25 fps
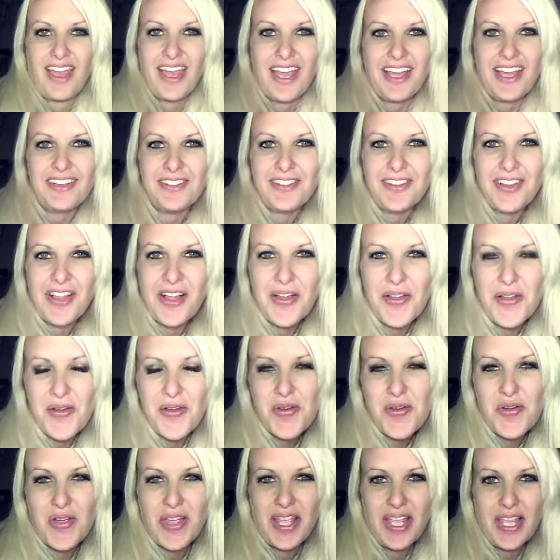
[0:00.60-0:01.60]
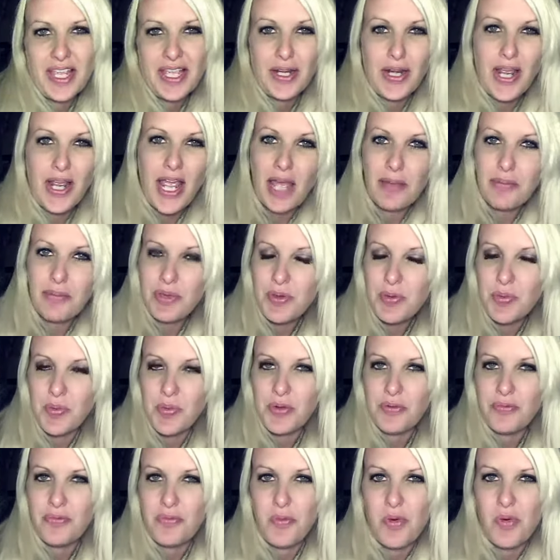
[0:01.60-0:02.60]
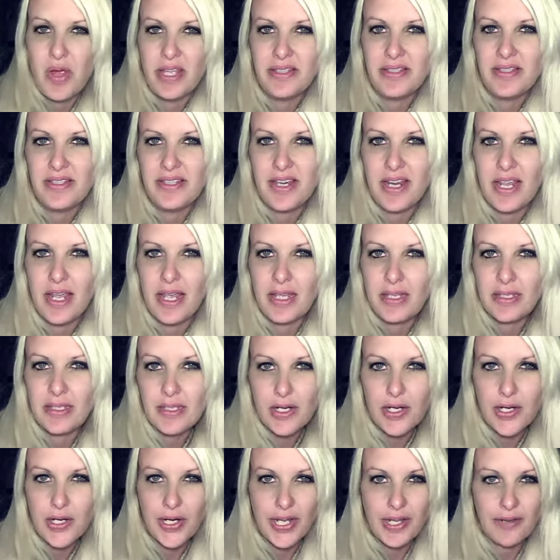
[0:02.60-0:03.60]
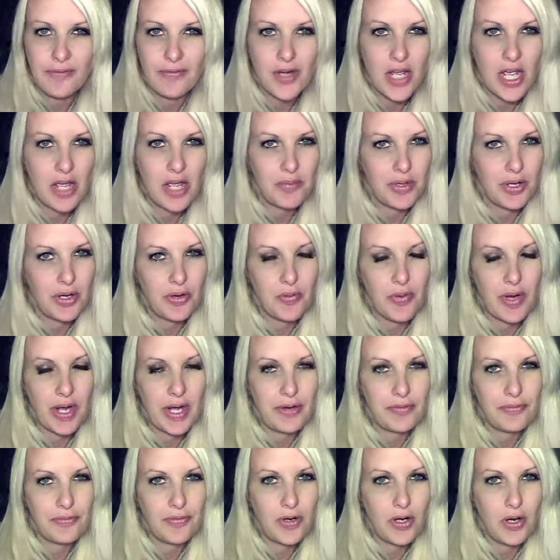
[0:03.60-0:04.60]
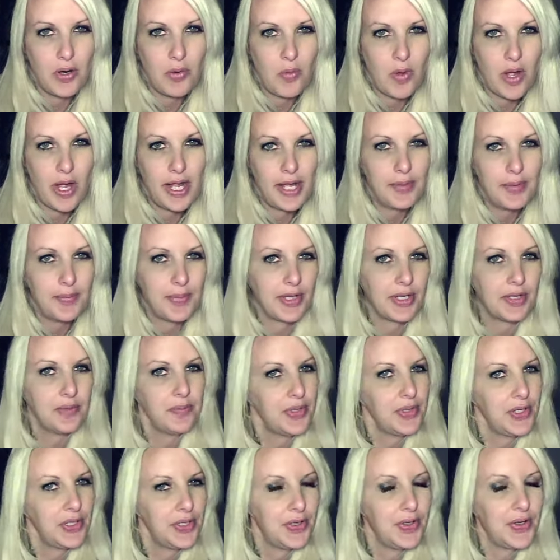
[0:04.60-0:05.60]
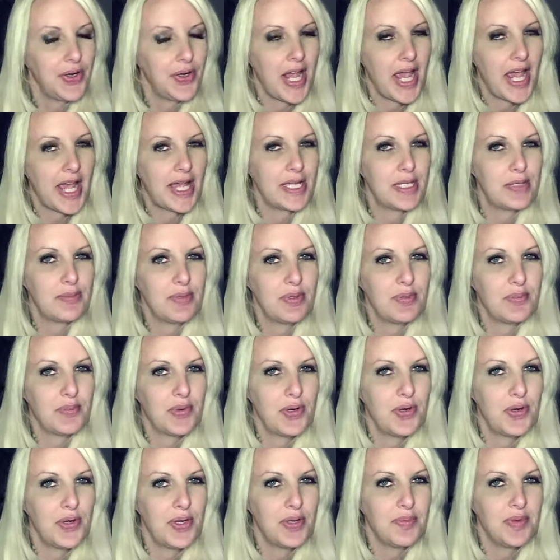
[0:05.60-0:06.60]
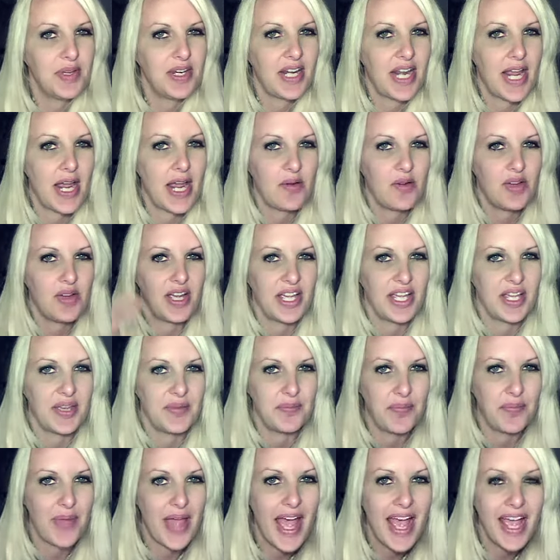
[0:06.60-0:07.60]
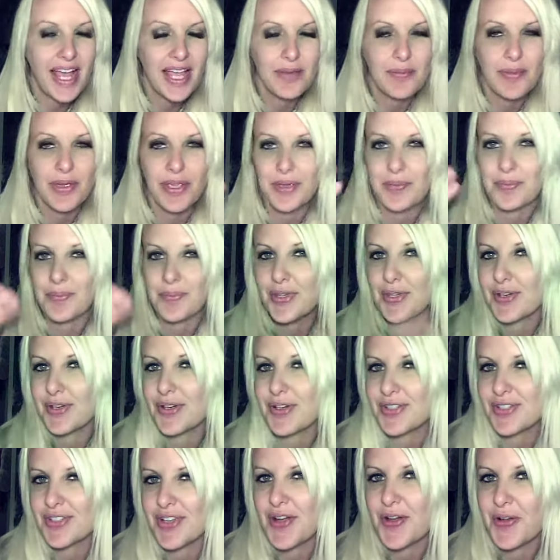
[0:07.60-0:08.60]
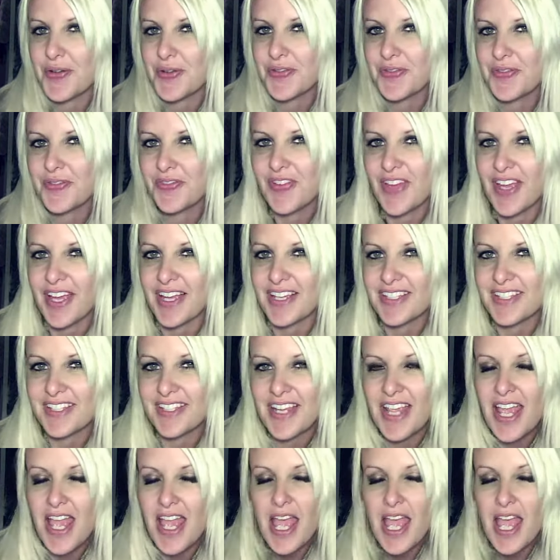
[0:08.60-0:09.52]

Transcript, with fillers: Hello and happy Woof Wednesday. Sorry I've not been around for a while. My computer has been broken, but now I am back and my computer is all fixed.